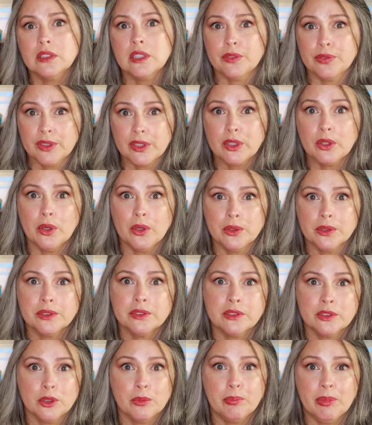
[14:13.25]

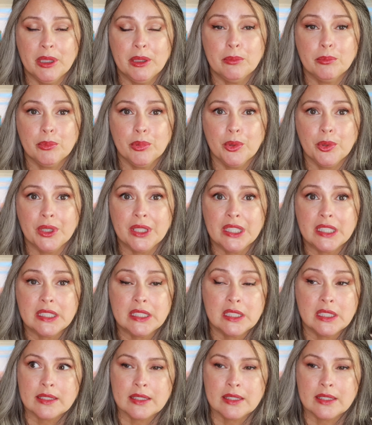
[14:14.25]
difficult to pinpoint.